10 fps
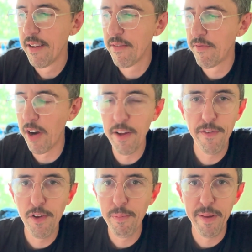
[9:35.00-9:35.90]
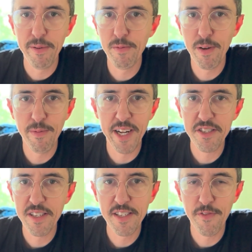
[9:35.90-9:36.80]
very few people will
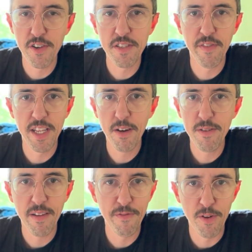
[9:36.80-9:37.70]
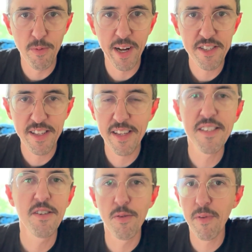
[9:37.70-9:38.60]
watch this first video. If you're watching
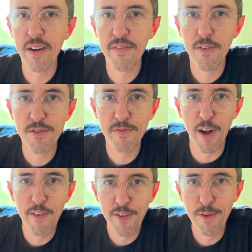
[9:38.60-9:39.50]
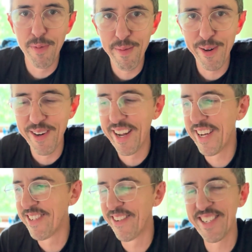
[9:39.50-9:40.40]
this, you're one of those very few people, and I
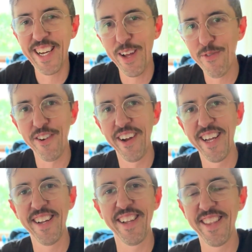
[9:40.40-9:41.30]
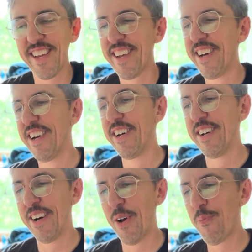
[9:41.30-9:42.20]
don't take it for granted. I think
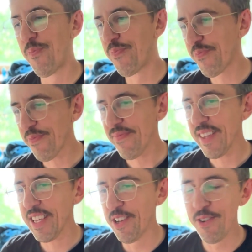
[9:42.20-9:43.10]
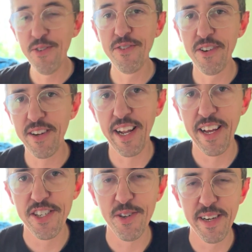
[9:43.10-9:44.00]
you're getting
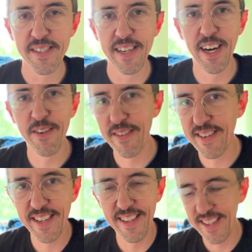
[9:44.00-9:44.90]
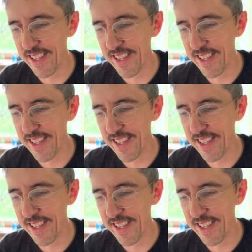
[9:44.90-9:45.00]
a choice now to,